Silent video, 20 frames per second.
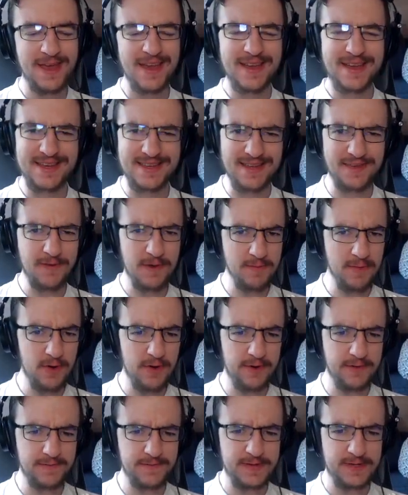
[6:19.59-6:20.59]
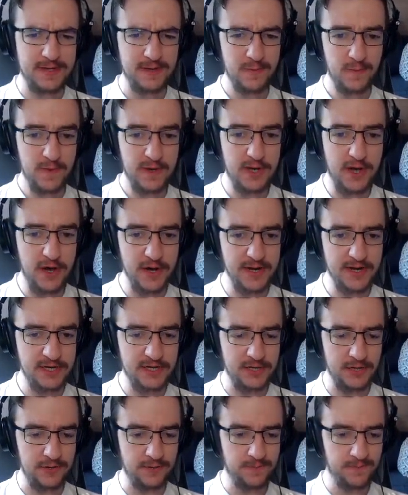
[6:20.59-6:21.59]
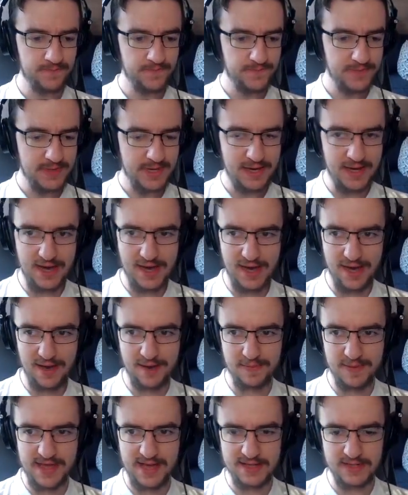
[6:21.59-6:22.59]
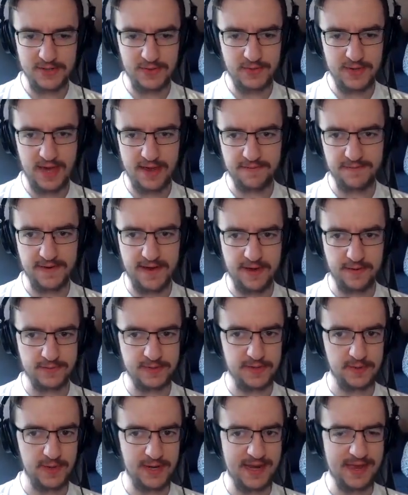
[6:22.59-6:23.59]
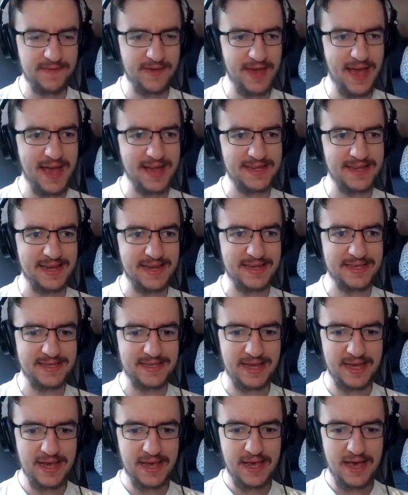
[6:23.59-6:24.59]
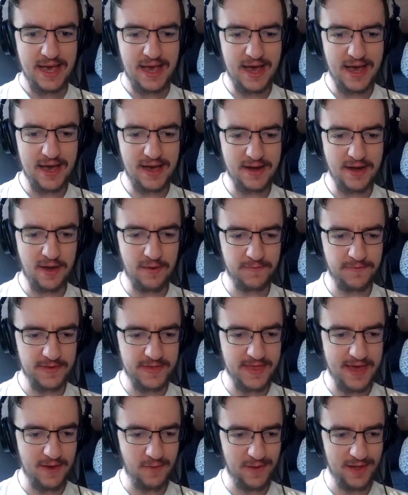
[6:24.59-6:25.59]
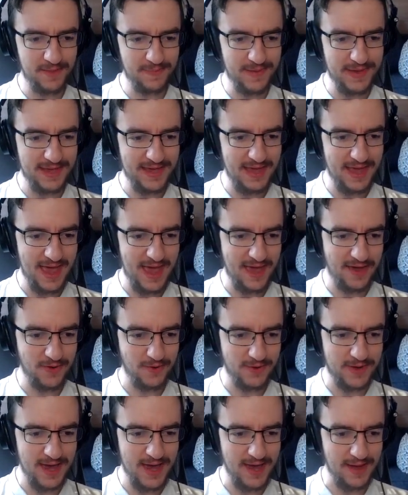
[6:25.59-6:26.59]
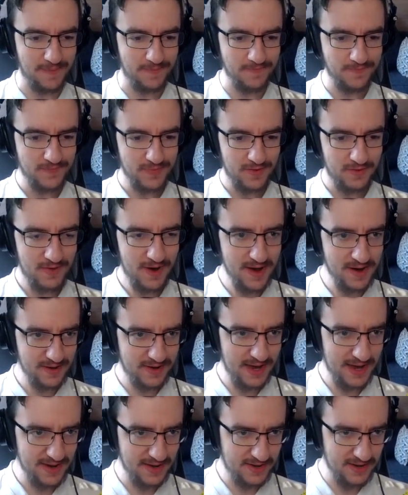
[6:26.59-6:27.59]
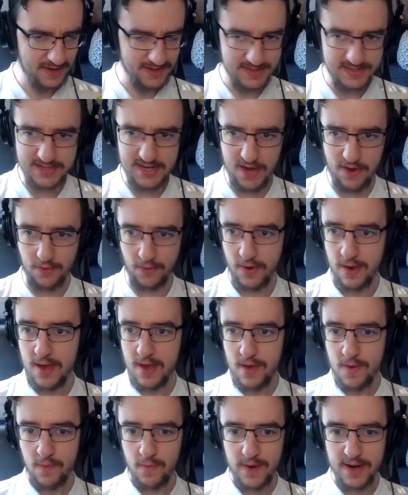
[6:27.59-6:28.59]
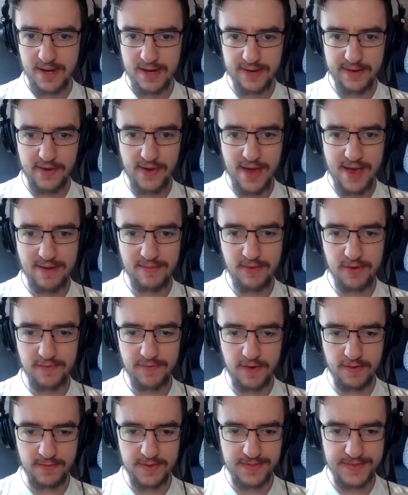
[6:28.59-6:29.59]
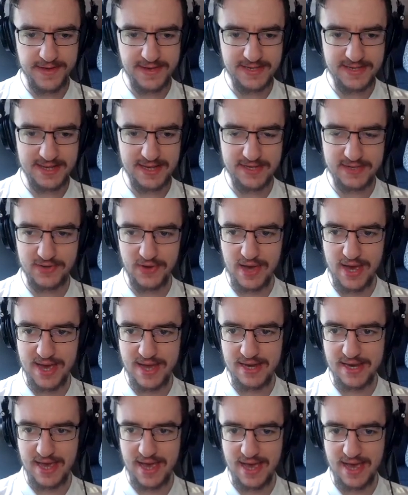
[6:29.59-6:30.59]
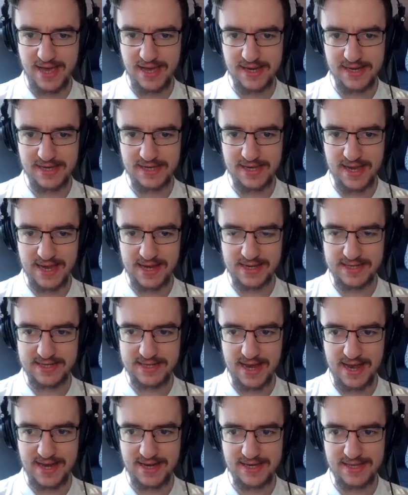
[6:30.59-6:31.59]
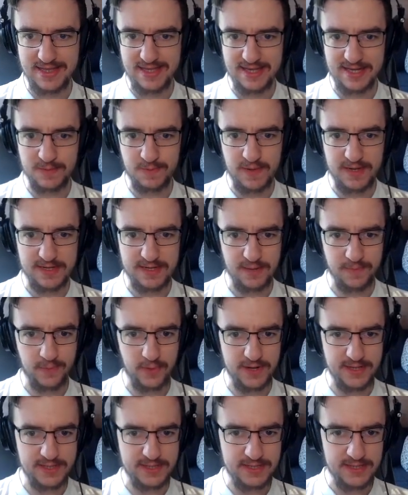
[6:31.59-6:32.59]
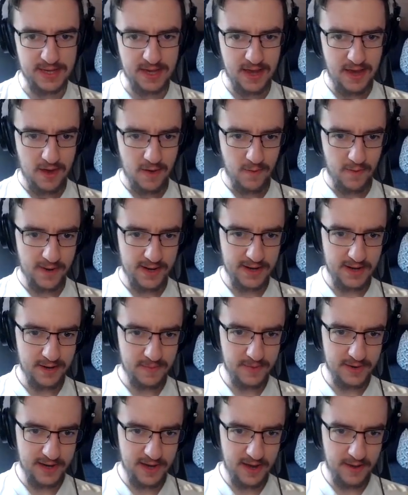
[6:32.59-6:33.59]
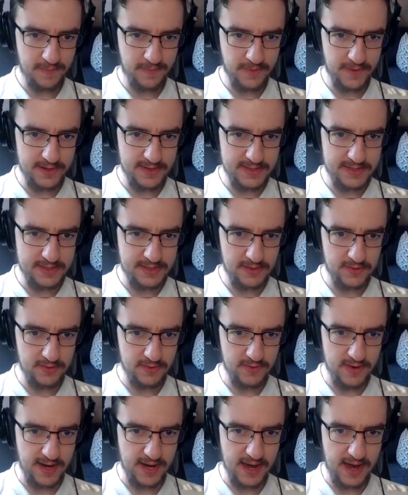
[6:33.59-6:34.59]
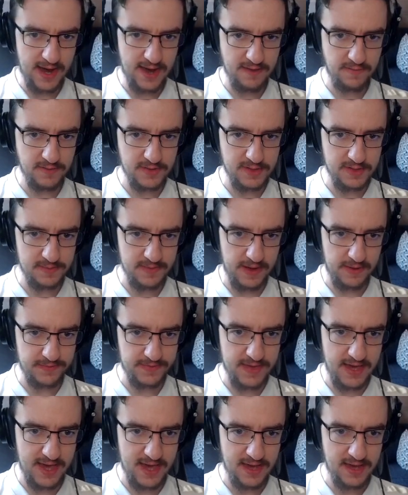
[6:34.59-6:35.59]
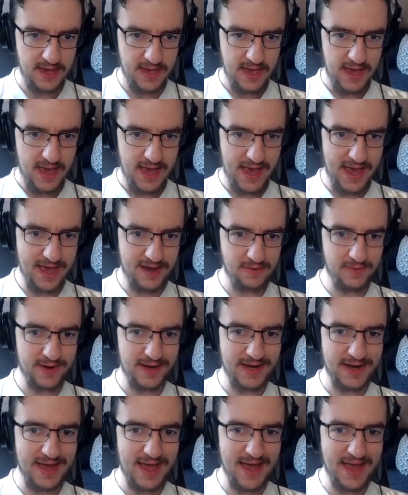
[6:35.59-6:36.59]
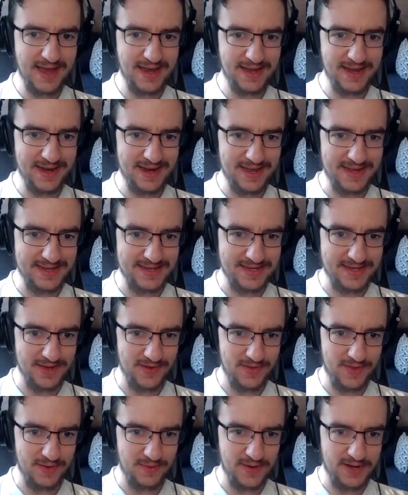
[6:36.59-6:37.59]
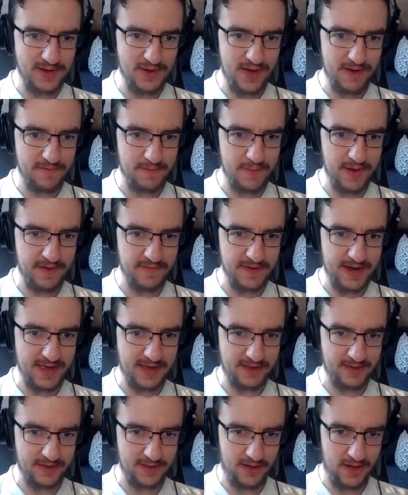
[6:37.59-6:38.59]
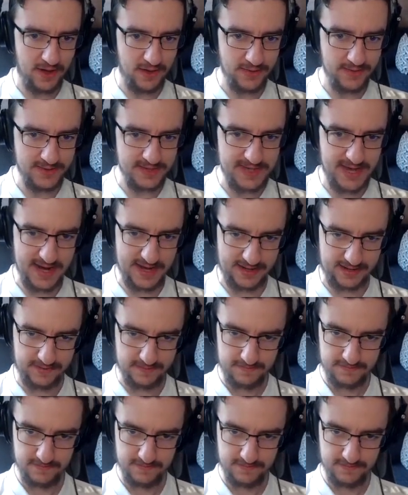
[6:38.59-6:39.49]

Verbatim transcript: Because if it moves, we got an issue. Uh, but that's okay for now. So we'll leave it as is, uh, and hopefully that will be a-okay. Right, okay, good. So, we're going to go ahead and move on with this. Let's go ahead and extend this piece upwards. We're going to bring it upwards to the right height, which is about there. And we're going to angle it so that we do have a bit of an angle on the tank.